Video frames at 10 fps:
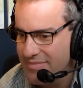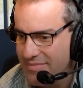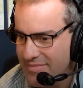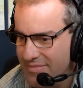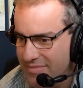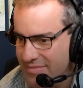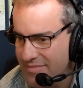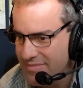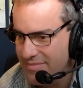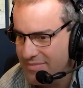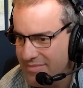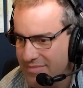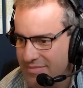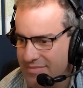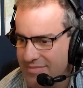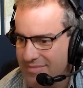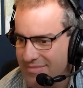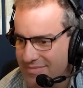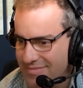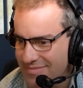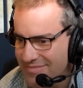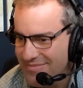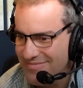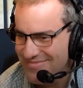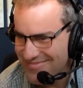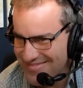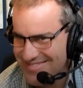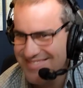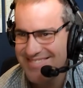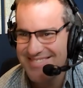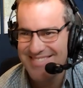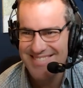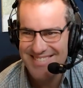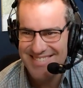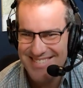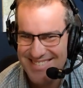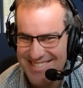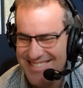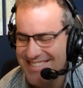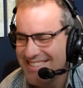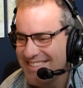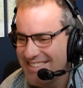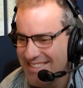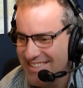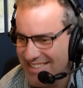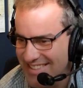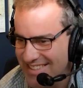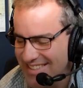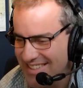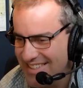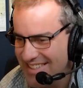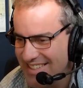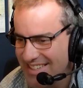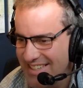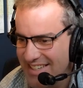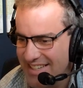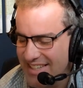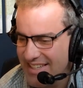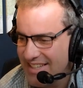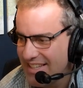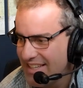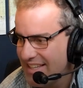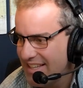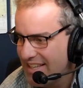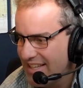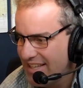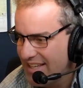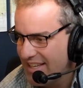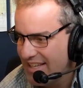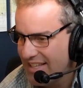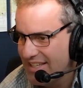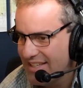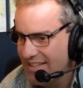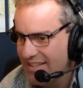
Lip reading: (not speaking)